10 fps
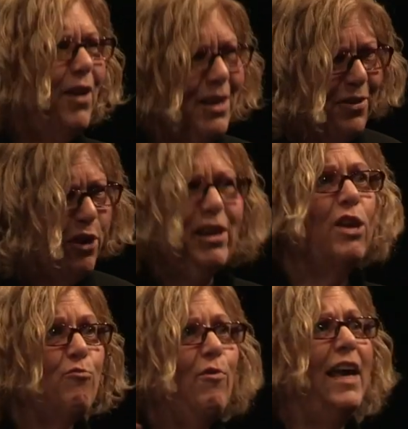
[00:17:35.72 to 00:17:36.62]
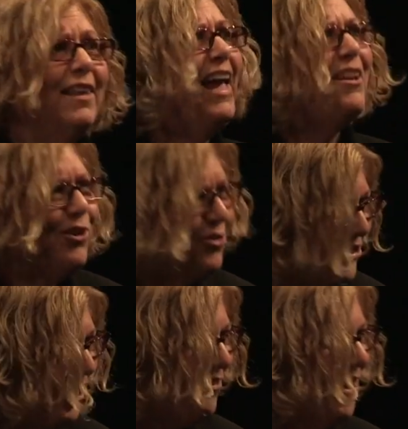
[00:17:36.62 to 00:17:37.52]
front of you in red letters.
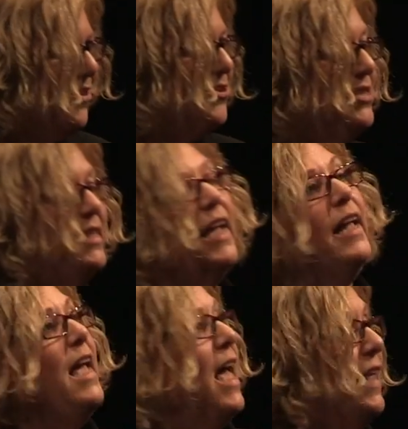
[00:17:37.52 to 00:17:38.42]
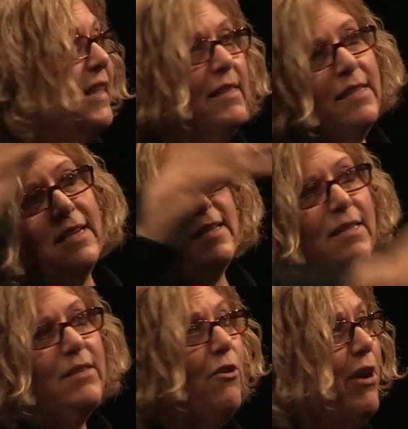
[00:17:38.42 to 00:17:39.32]
Why aren't you seeing it? And that's a
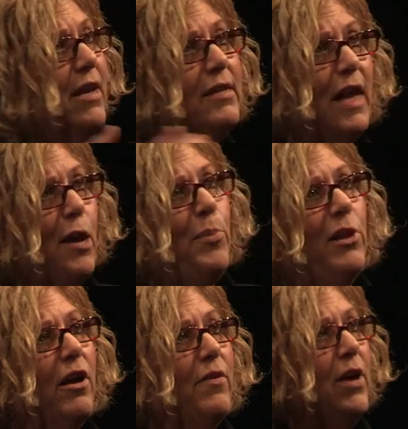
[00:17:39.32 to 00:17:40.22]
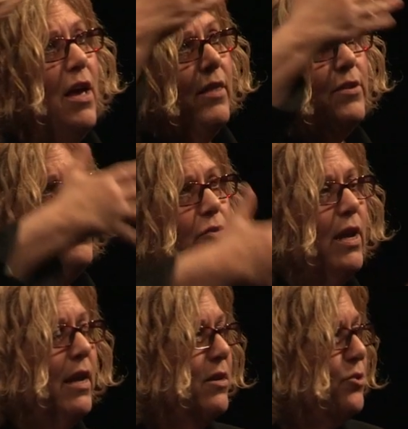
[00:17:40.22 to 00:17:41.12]
great example of the
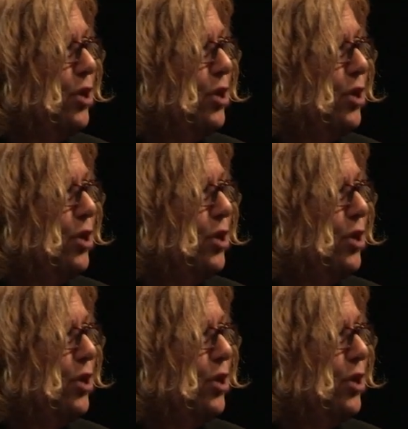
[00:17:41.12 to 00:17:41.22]
screen